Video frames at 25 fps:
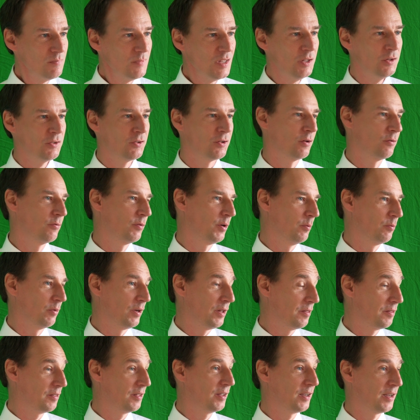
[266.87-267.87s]
So if we
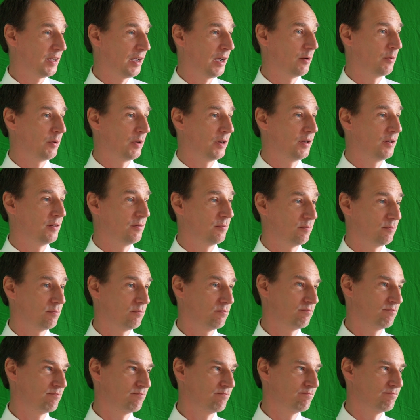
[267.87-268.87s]
rethink how we
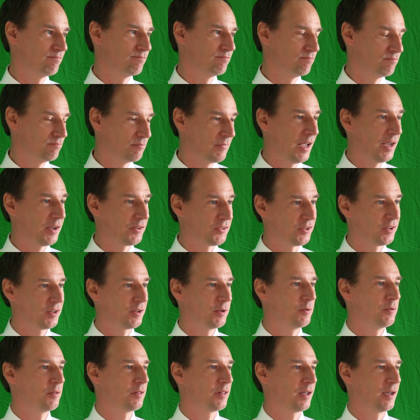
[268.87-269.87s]

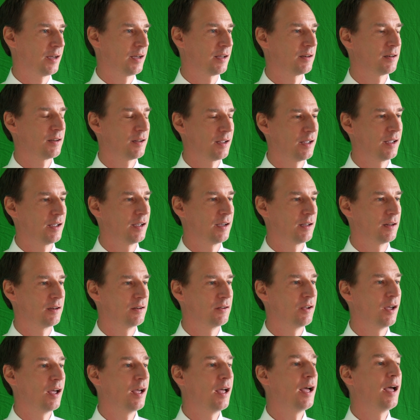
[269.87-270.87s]
execute that and
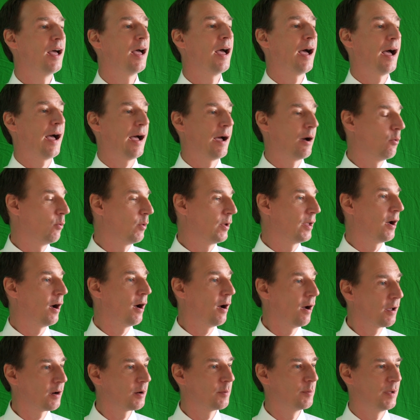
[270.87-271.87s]
how we
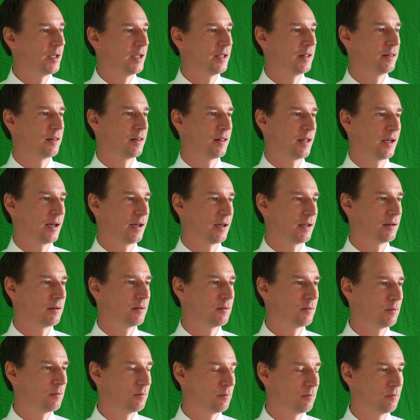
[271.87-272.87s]
automate that,
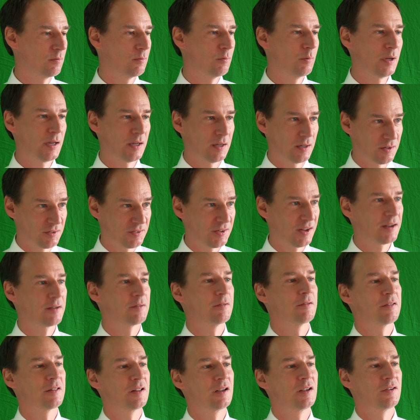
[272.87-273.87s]
we can cycle
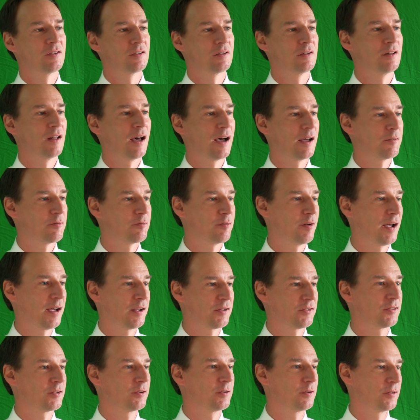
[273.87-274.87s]
things a lot
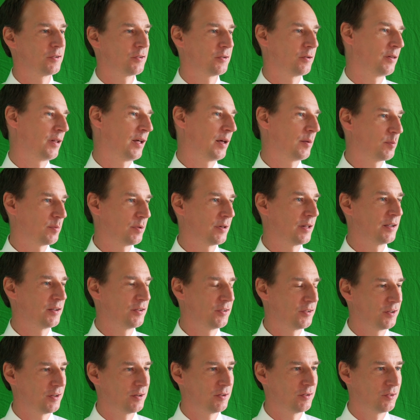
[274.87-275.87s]
faster. And so that
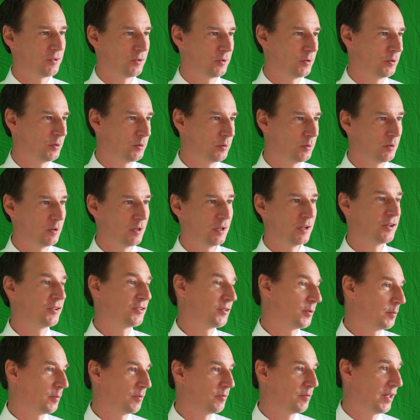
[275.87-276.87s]
plays into
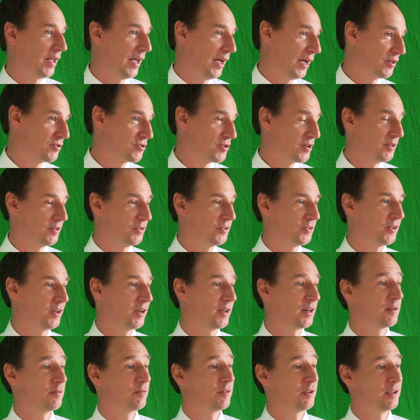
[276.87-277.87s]
some of the agile
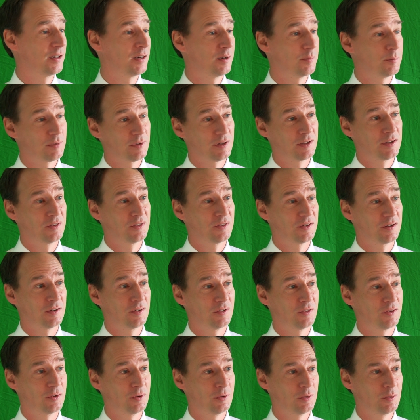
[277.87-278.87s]
side of it. It plays
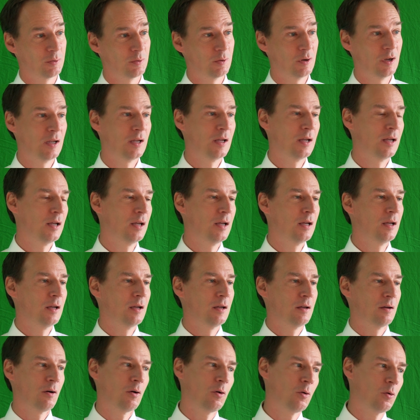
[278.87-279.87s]
into
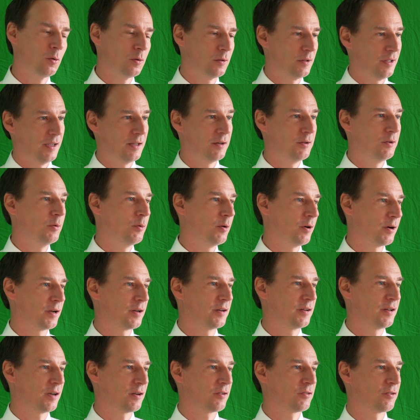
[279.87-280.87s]
old and new
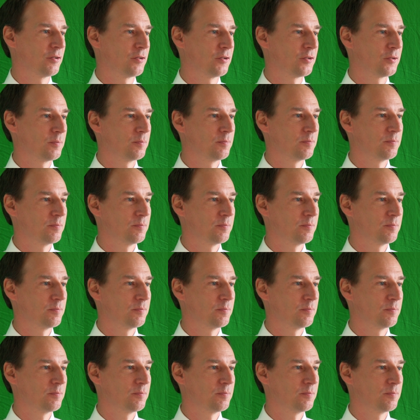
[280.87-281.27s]
architectures.